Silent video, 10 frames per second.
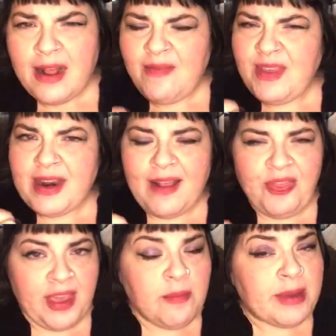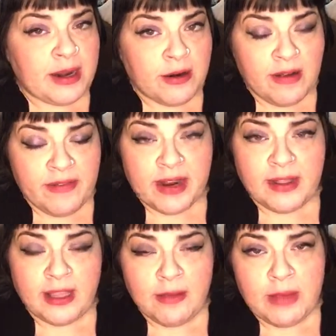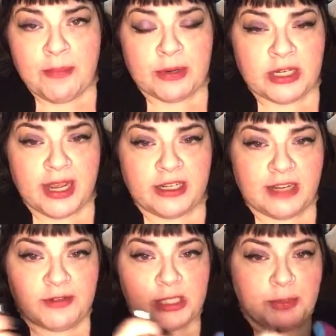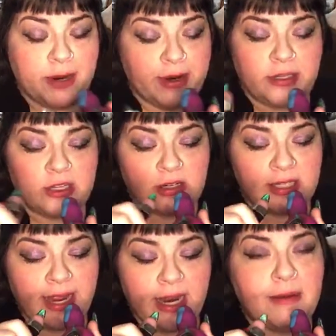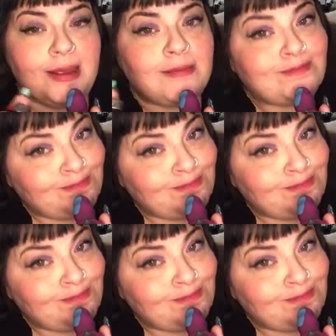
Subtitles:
And then I think better of it. I think my protective spirits are saying to me,